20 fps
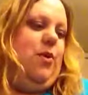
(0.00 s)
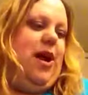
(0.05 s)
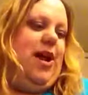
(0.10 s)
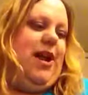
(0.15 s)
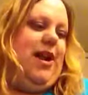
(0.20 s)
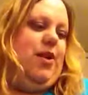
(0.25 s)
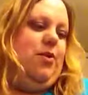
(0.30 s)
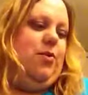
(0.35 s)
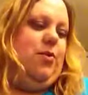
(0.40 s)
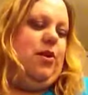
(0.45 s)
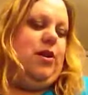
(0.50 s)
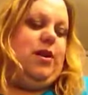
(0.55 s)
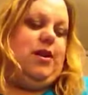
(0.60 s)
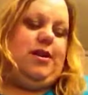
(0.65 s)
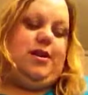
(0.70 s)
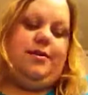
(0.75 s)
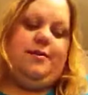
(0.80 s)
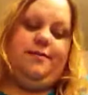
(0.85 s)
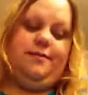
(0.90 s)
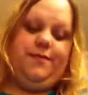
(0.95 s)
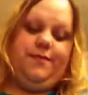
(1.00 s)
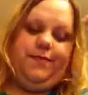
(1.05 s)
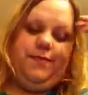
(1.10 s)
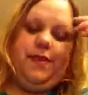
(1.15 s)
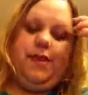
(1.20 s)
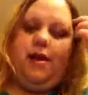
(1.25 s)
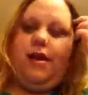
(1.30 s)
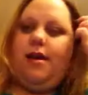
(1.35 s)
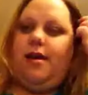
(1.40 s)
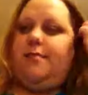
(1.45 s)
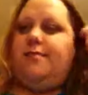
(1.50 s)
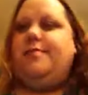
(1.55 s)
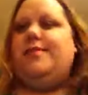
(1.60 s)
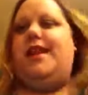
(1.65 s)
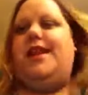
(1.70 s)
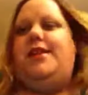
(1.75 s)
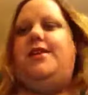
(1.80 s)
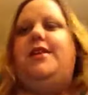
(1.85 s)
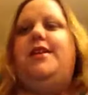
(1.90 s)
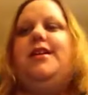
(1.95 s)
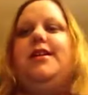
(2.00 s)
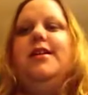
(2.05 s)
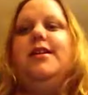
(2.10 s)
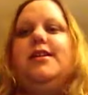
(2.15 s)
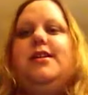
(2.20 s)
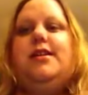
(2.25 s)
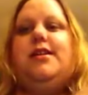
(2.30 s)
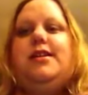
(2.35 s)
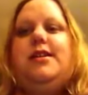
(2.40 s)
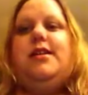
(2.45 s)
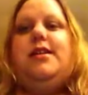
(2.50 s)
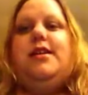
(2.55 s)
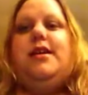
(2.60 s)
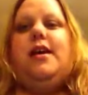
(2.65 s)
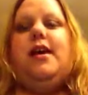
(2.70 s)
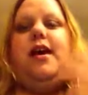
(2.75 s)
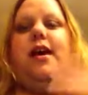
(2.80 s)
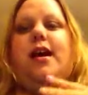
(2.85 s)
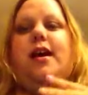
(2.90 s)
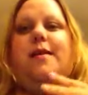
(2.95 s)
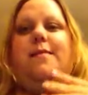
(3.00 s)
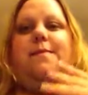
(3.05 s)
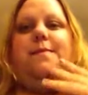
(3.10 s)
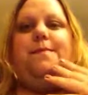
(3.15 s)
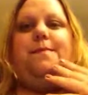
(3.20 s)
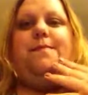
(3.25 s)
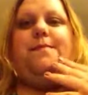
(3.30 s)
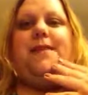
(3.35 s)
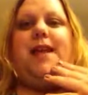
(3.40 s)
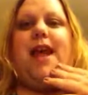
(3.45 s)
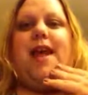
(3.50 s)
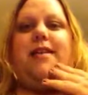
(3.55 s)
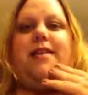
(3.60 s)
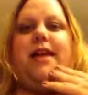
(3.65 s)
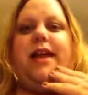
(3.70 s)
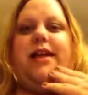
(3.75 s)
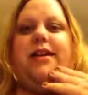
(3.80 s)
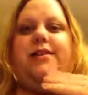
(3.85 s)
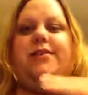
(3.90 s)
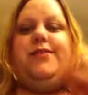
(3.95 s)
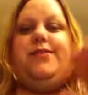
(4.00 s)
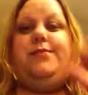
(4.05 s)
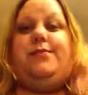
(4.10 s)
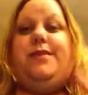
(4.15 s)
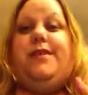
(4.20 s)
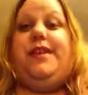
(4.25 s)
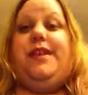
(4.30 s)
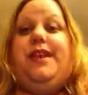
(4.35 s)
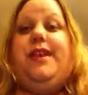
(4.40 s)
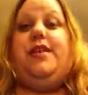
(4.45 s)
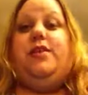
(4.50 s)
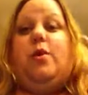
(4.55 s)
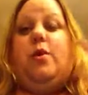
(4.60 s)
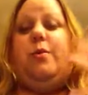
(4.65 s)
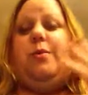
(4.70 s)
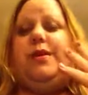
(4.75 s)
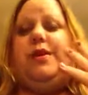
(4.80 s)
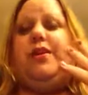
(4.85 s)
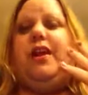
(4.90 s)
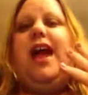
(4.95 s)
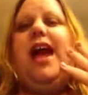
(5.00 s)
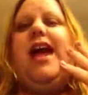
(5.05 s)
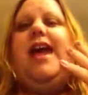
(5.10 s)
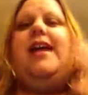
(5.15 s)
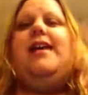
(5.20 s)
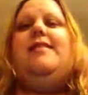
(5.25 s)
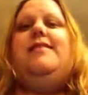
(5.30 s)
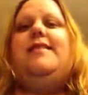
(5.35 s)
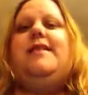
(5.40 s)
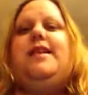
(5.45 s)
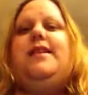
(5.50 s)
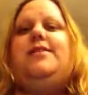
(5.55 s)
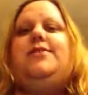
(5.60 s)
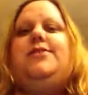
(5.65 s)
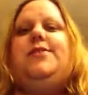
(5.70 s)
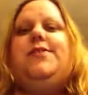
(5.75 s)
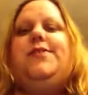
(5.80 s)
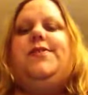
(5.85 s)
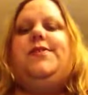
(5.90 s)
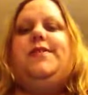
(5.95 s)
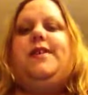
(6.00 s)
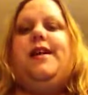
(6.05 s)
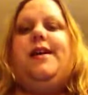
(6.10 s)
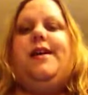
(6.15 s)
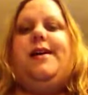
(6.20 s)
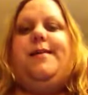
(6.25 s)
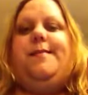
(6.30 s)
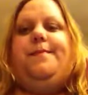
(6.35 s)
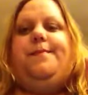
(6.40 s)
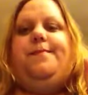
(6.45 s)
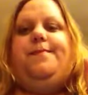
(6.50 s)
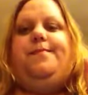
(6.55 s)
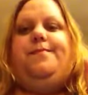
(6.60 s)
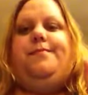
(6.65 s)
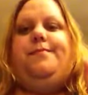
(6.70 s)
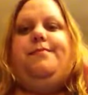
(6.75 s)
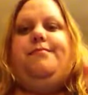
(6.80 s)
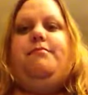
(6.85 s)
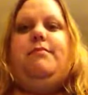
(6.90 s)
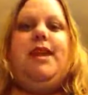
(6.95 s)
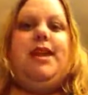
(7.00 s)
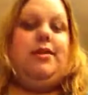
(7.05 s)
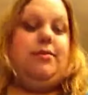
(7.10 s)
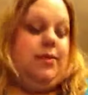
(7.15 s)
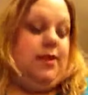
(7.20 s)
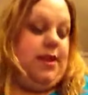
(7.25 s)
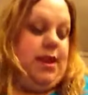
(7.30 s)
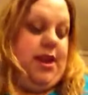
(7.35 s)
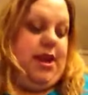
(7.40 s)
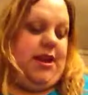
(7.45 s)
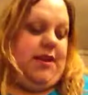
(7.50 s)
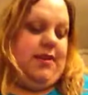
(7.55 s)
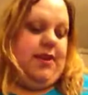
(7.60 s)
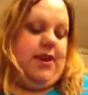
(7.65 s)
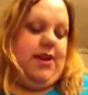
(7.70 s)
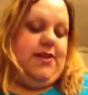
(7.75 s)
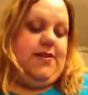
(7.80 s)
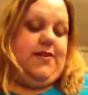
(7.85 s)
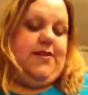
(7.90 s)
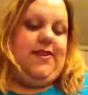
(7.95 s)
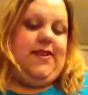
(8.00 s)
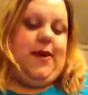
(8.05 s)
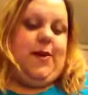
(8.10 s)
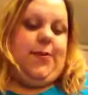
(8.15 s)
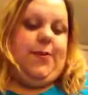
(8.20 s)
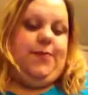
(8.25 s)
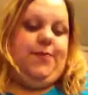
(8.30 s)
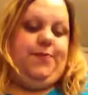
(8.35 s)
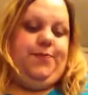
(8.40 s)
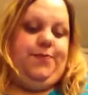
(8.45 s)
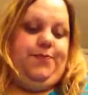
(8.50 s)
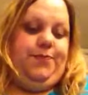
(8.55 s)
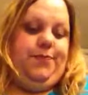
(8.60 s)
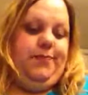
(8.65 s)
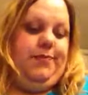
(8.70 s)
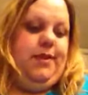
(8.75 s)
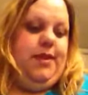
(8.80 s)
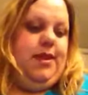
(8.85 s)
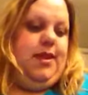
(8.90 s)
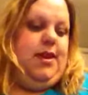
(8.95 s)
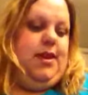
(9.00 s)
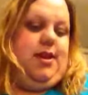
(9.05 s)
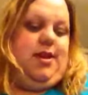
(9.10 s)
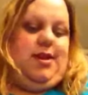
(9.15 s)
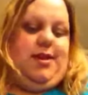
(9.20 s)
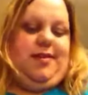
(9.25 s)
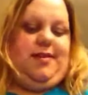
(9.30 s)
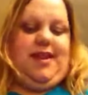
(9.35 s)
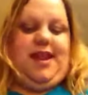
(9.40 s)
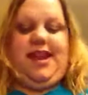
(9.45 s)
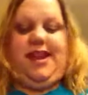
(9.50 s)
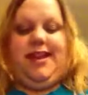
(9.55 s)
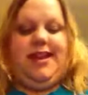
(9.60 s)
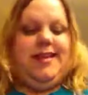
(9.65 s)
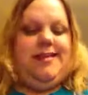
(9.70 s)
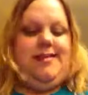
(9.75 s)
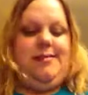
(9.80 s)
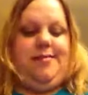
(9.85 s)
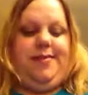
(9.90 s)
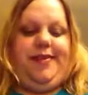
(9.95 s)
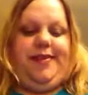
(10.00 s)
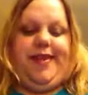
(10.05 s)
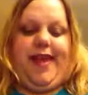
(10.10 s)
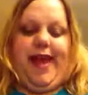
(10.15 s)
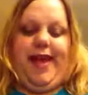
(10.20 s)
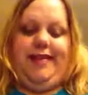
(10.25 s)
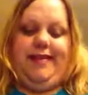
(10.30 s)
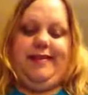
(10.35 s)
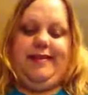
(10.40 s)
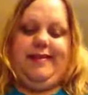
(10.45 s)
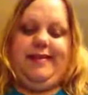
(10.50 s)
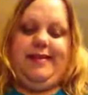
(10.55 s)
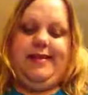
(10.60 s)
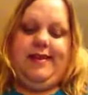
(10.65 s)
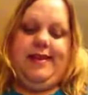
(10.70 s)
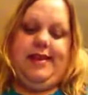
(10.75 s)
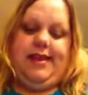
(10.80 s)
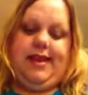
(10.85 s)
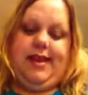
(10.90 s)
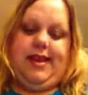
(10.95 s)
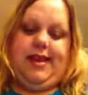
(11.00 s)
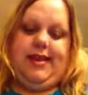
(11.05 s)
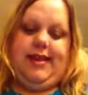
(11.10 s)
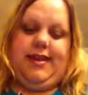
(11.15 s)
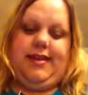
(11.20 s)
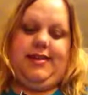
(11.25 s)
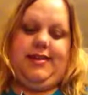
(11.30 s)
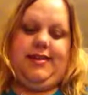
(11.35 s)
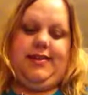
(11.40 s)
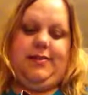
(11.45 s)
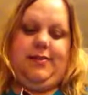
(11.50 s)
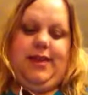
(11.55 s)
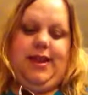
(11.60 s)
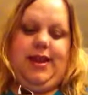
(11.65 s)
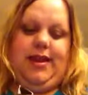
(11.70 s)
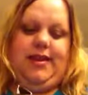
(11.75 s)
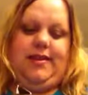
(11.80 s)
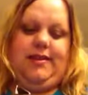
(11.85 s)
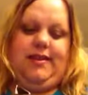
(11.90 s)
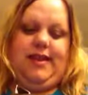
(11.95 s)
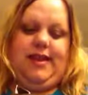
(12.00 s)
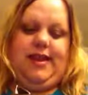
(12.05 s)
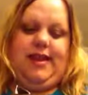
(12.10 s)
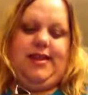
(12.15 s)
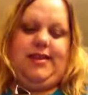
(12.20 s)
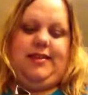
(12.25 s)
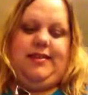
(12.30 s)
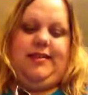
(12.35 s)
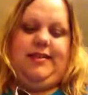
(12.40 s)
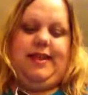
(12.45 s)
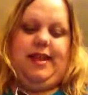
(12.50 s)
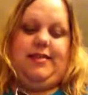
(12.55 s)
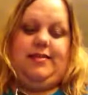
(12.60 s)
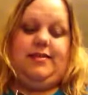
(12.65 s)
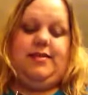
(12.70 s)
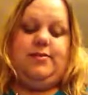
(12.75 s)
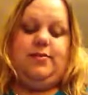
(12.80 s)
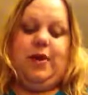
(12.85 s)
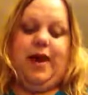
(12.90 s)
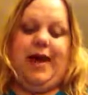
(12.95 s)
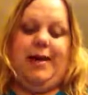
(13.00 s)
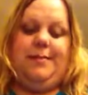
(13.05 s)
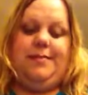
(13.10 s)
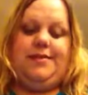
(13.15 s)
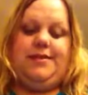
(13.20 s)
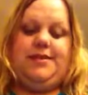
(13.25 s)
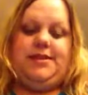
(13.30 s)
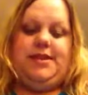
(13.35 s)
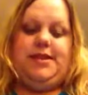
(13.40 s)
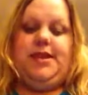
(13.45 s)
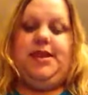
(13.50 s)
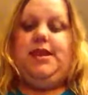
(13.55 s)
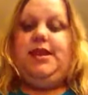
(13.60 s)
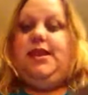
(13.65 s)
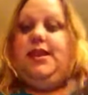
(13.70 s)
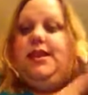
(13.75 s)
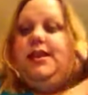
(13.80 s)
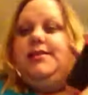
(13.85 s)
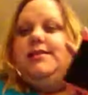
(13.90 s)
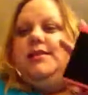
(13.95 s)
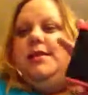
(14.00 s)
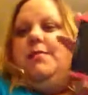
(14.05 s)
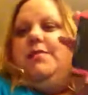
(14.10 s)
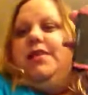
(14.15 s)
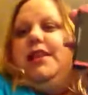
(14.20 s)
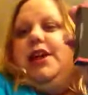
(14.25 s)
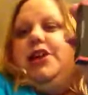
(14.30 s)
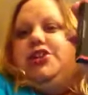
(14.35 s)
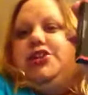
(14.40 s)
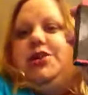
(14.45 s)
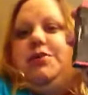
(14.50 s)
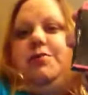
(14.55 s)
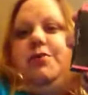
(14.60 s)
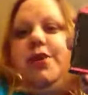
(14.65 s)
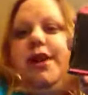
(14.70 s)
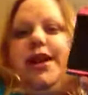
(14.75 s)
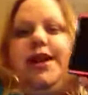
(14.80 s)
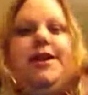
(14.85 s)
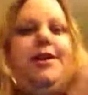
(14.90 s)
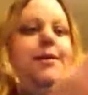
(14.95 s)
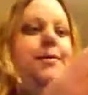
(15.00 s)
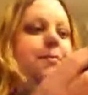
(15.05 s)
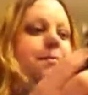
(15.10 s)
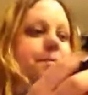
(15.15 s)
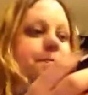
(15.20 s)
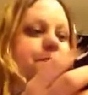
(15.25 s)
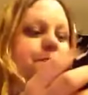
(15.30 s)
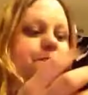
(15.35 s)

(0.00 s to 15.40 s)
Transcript: white or um, lighter um, eyeliners really can open your eyes and just um, make a really neat look. So then I got some sets and this one is in Sunswept. It's a blush and brighten,